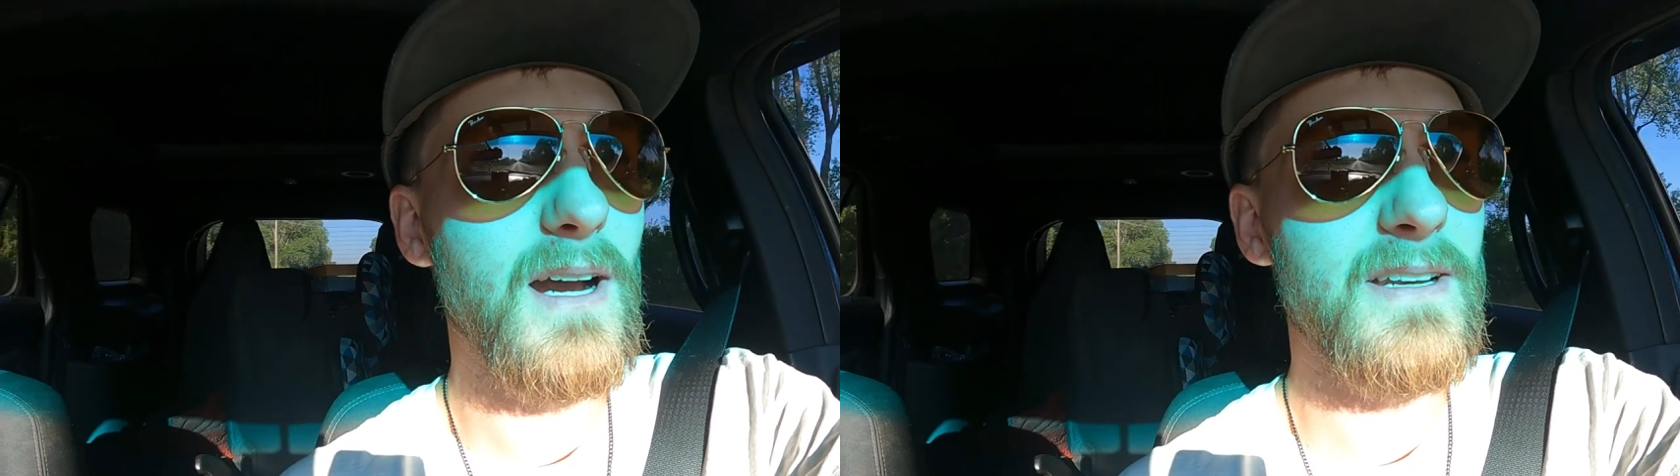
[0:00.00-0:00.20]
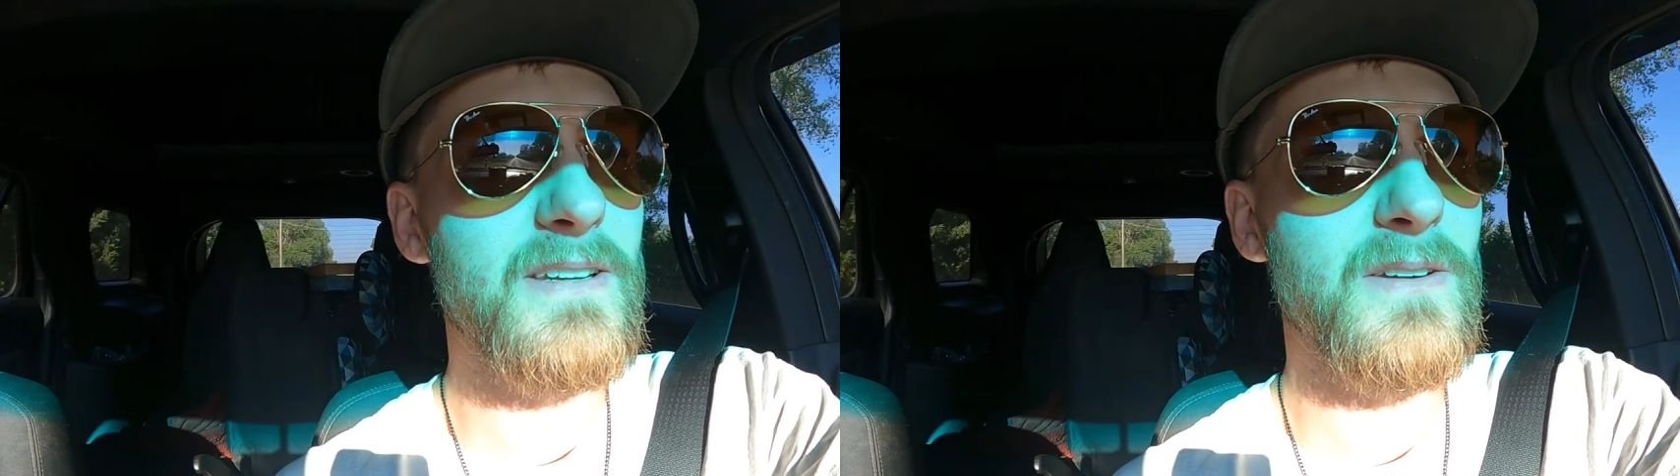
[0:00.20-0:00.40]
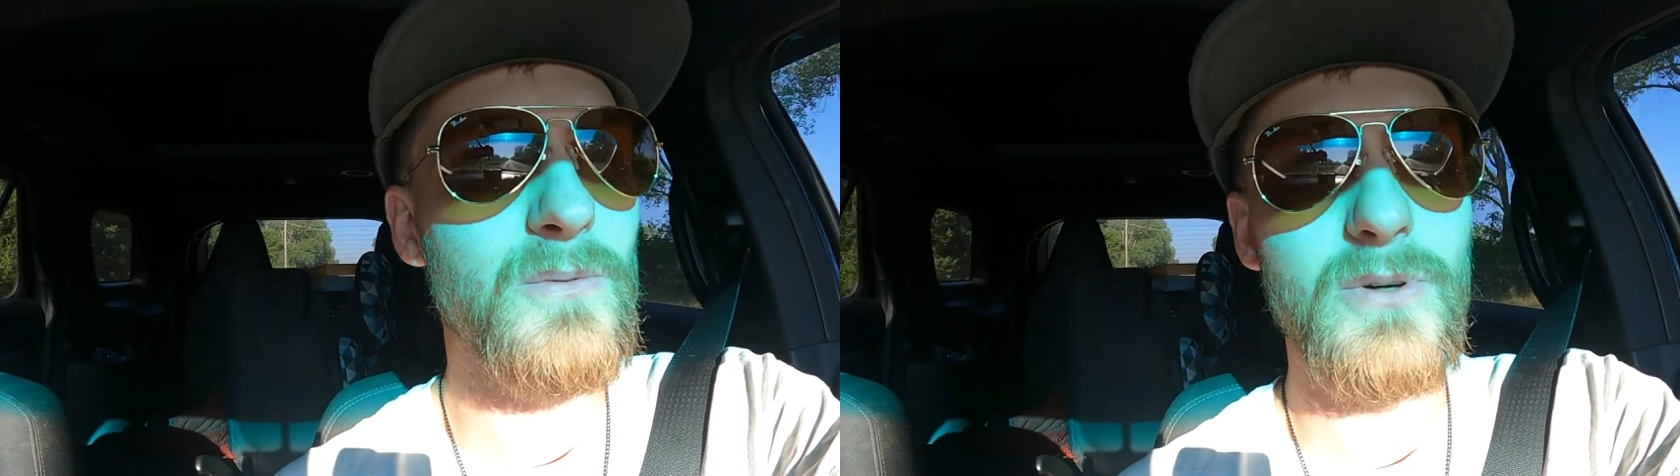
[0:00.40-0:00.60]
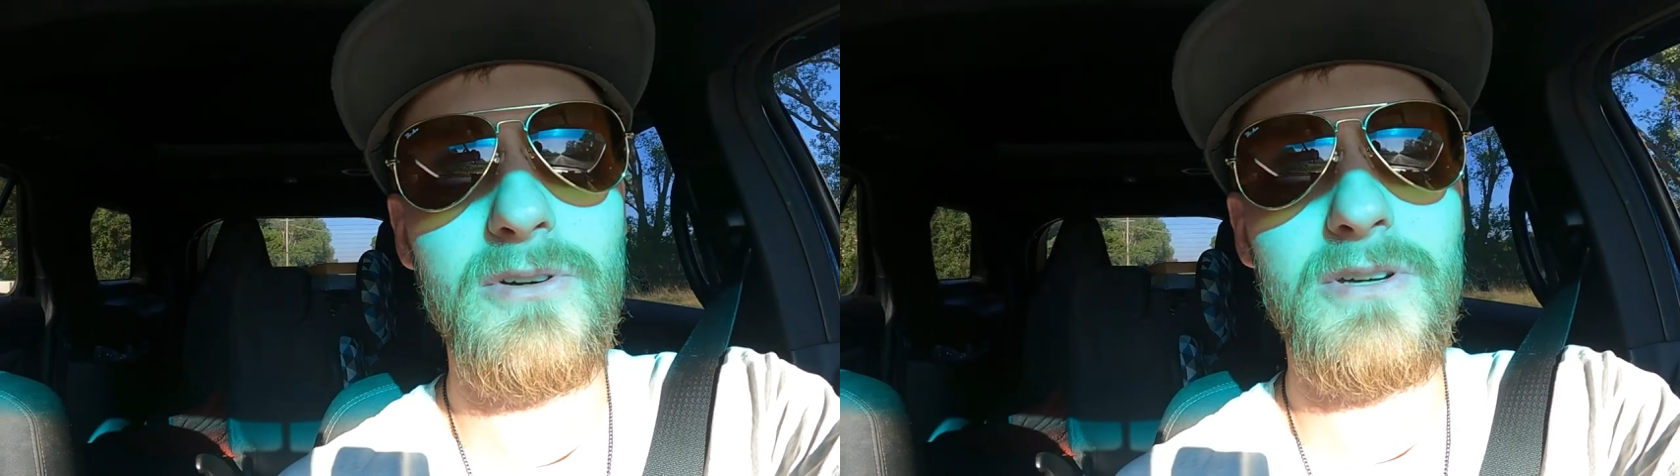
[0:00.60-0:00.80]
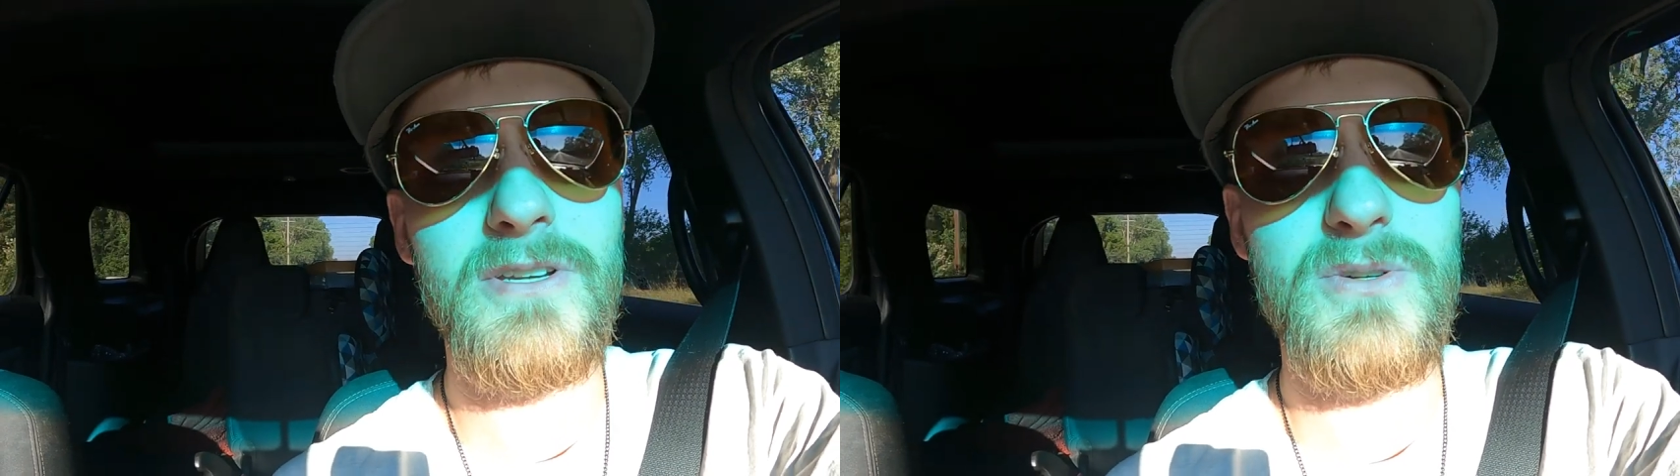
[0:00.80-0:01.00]
I did
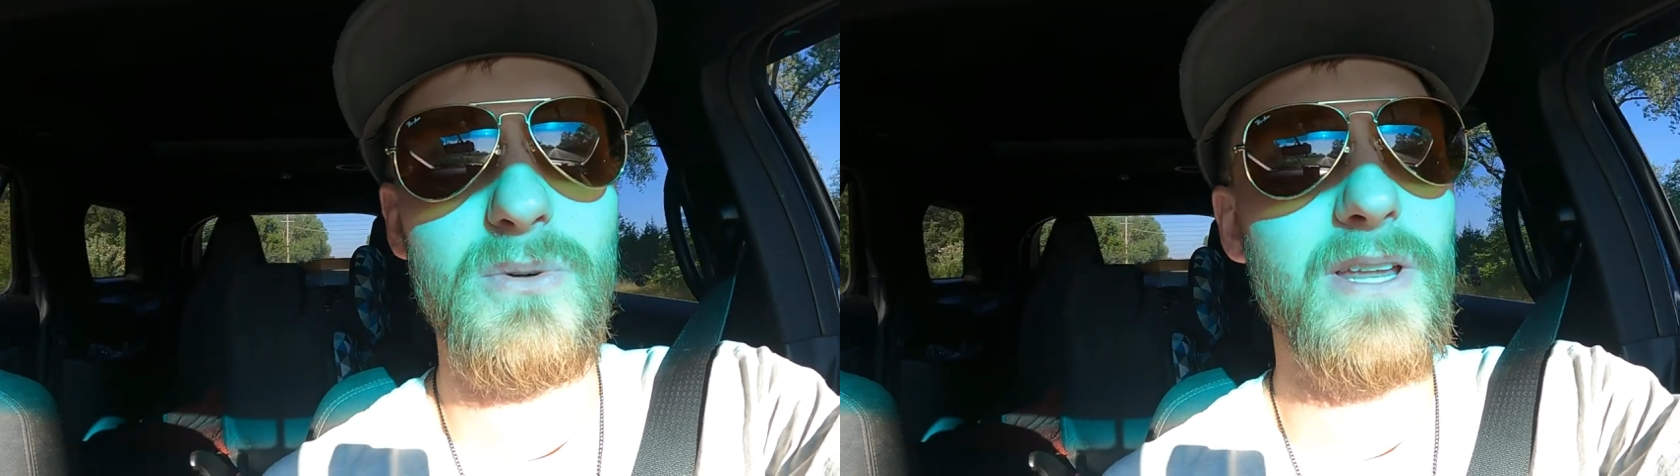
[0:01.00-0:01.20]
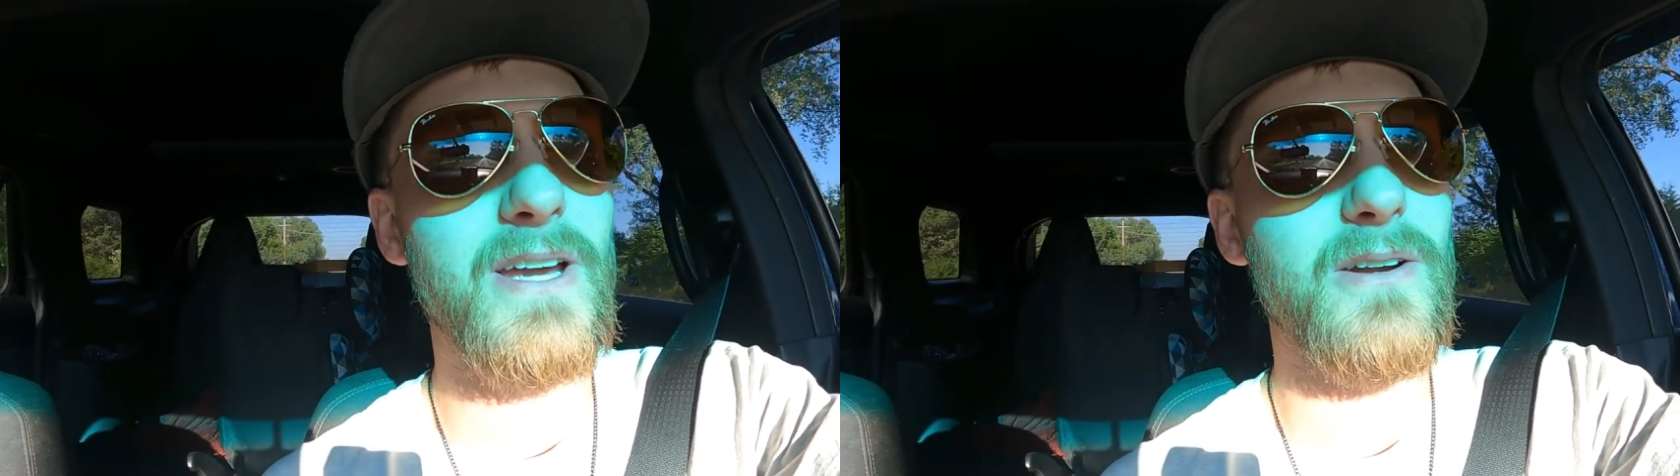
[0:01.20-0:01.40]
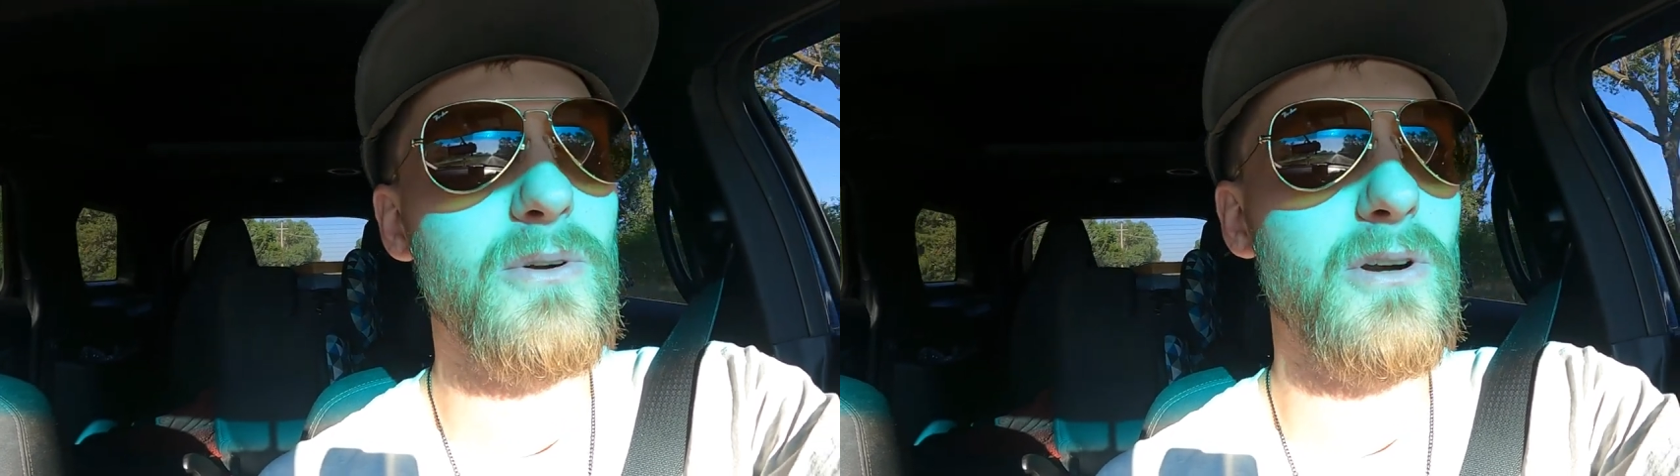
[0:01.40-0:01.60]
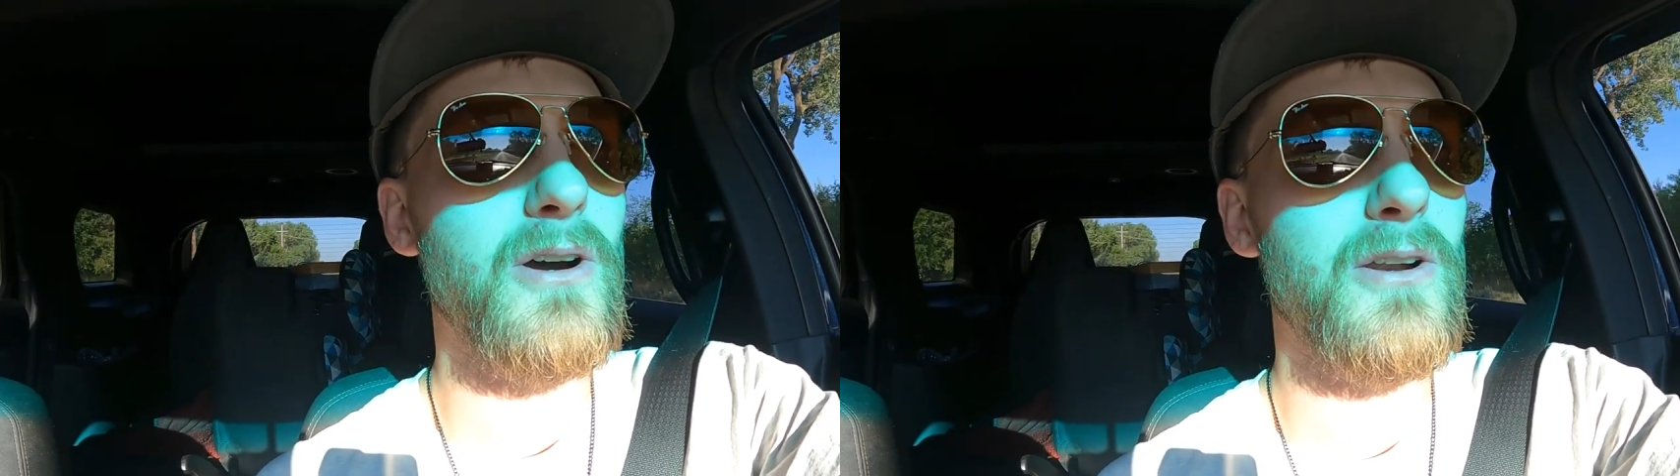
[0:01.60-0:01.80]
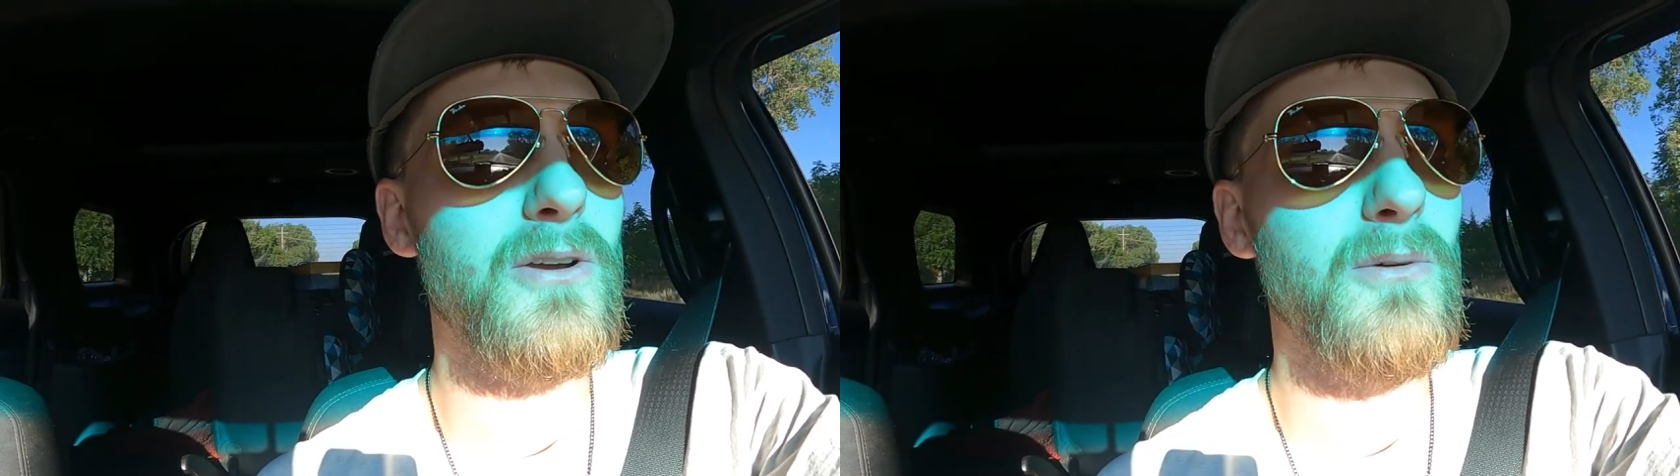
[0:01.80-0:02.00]
really enjoy that clear
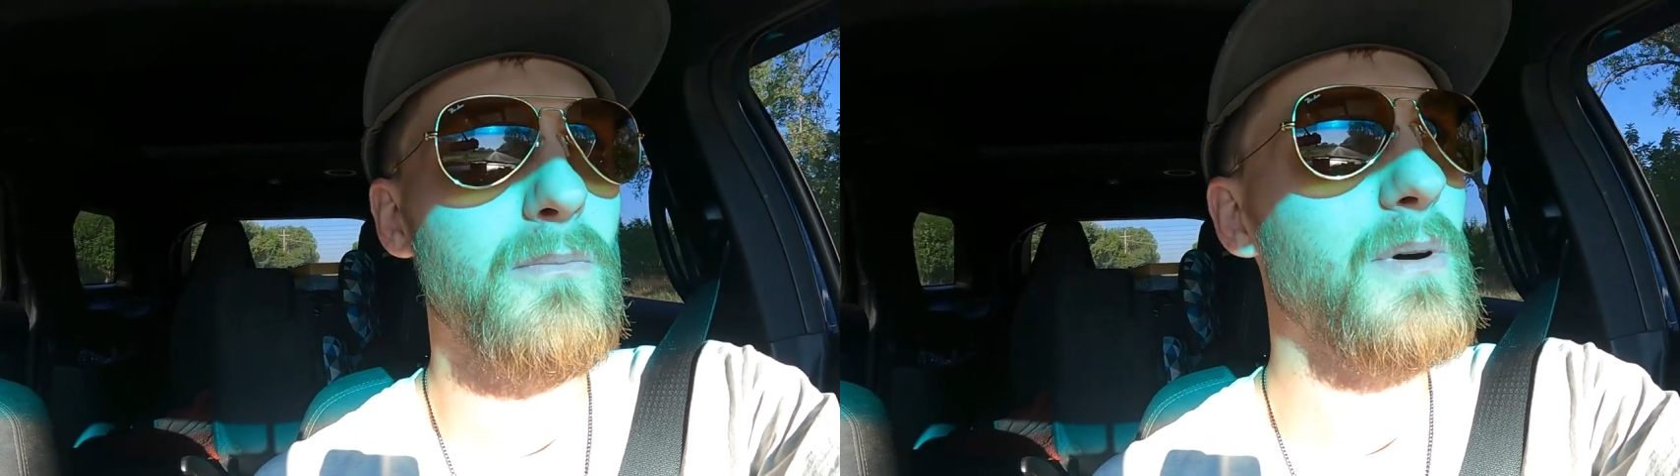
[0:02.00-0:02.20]
audio,